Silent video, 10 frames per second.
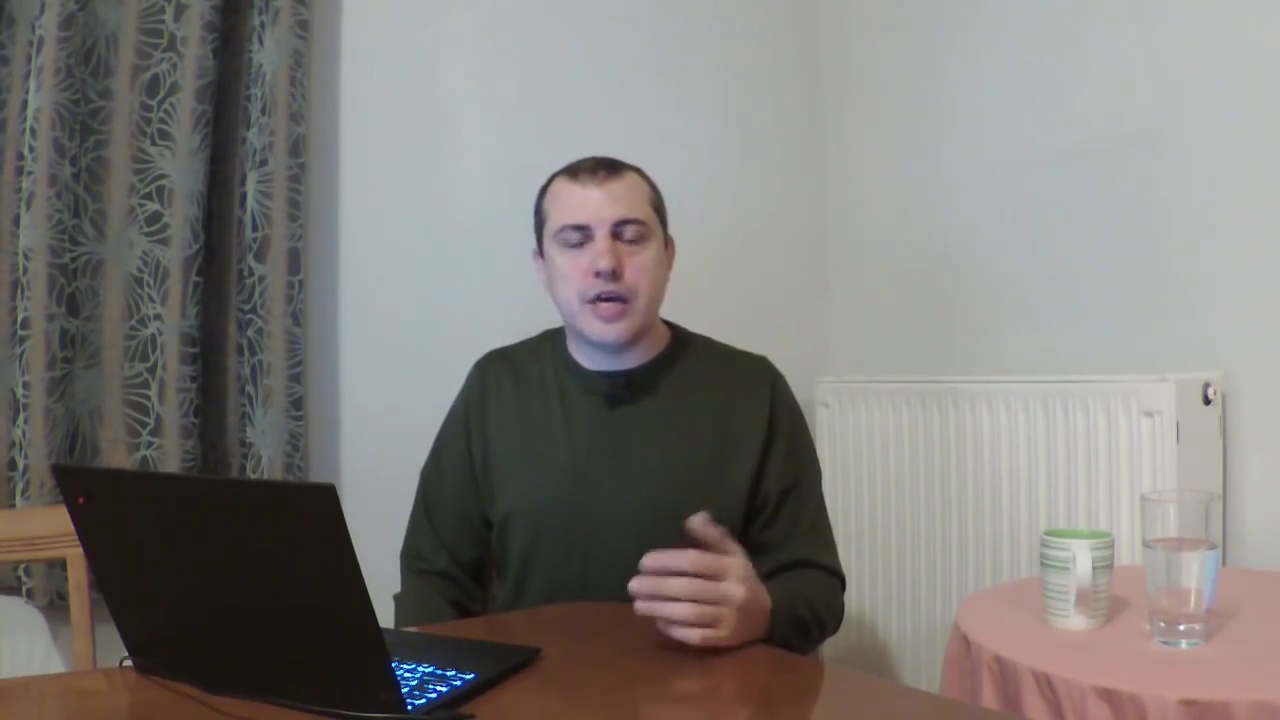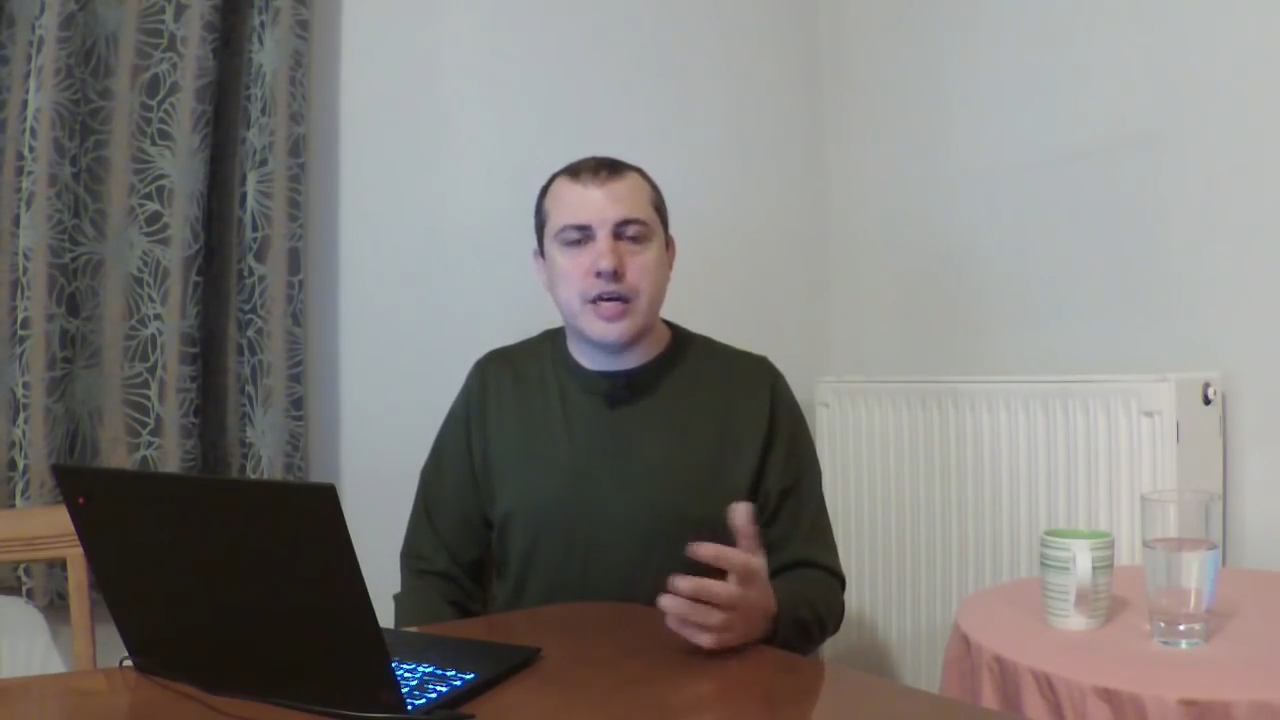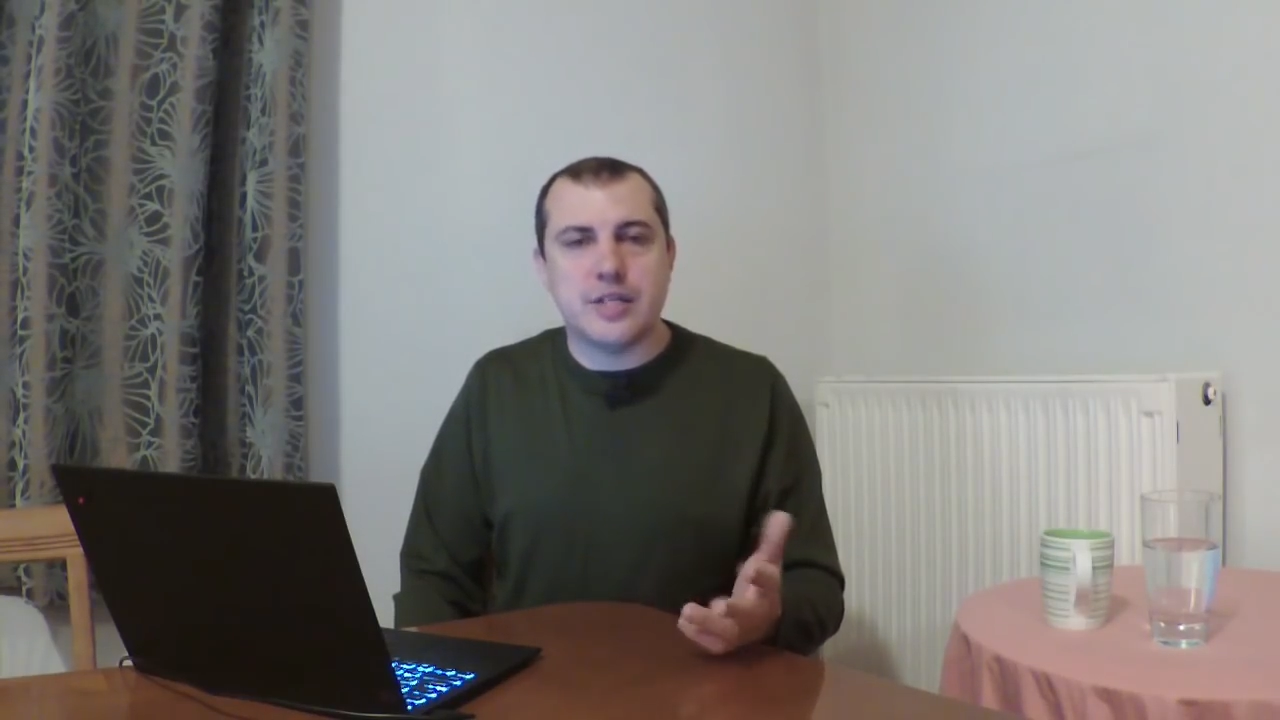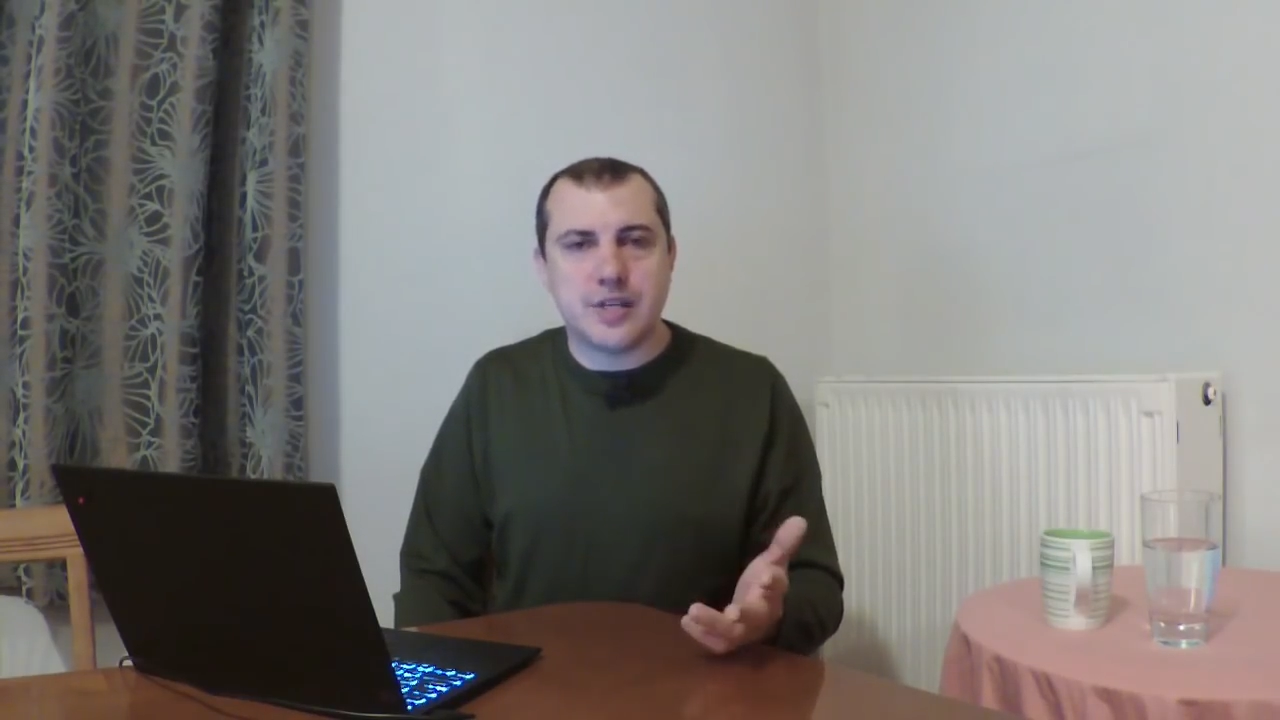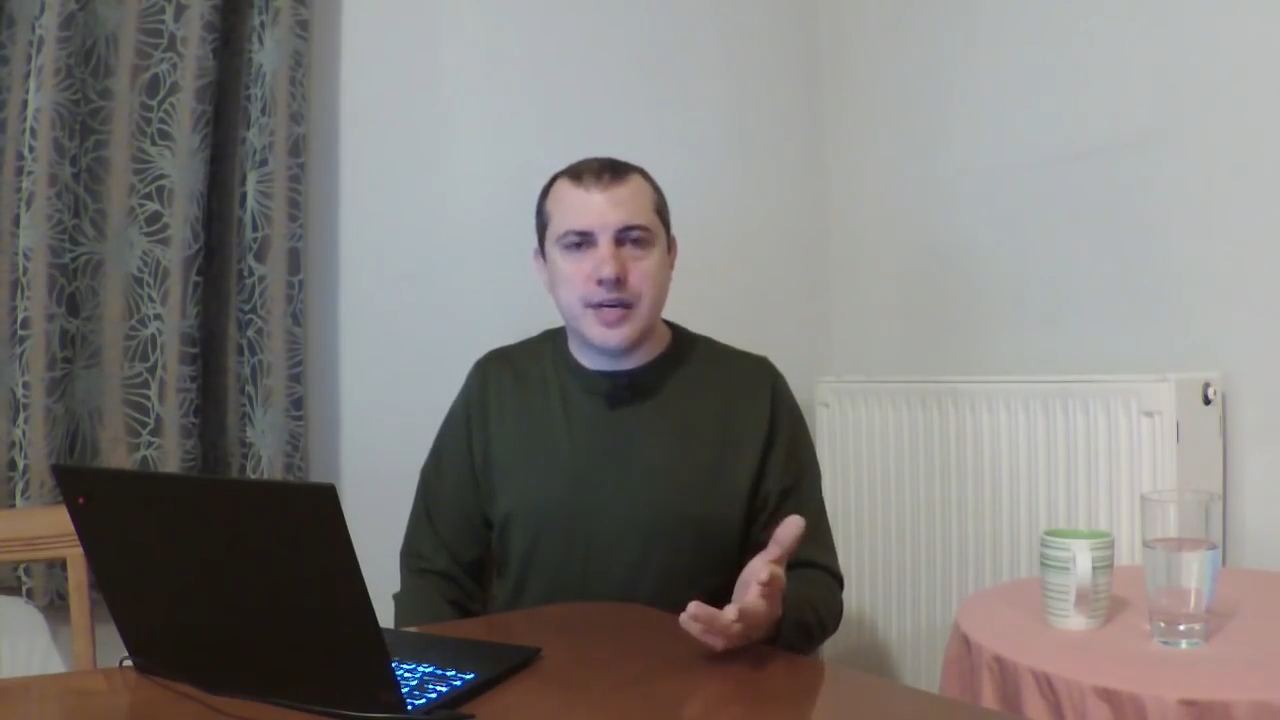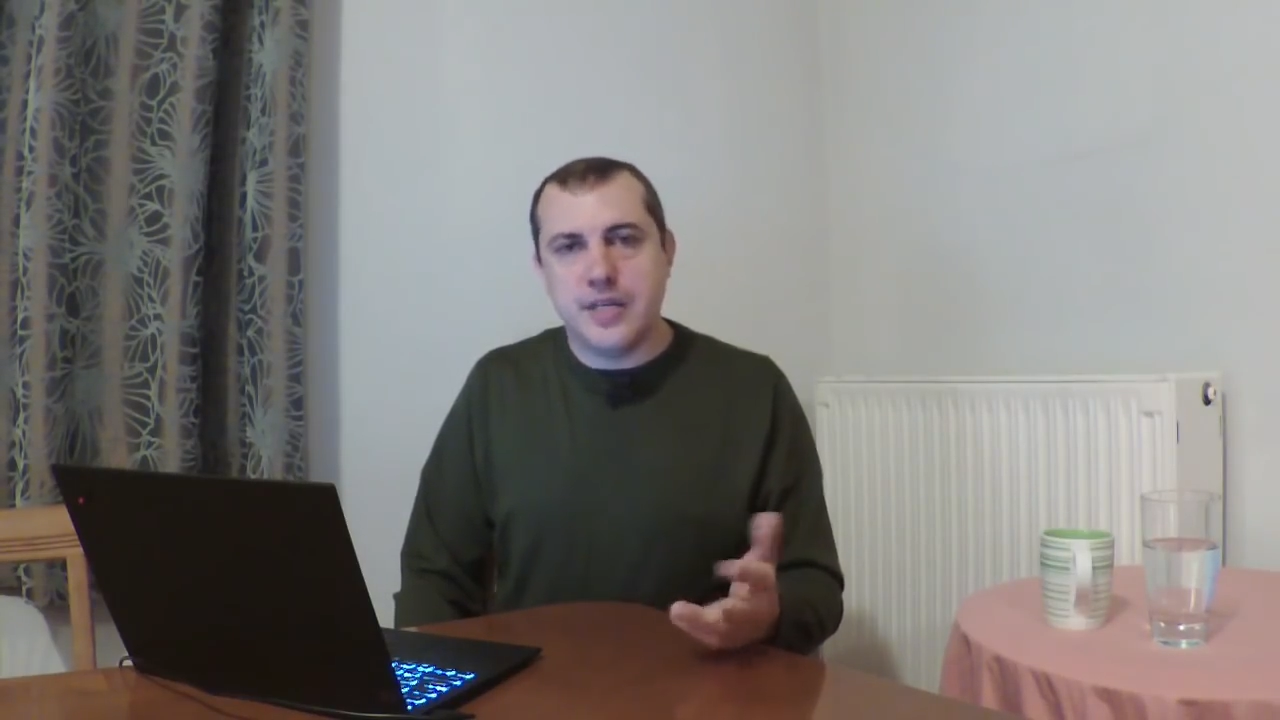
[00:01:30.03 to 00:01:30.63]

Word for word: uh, it's a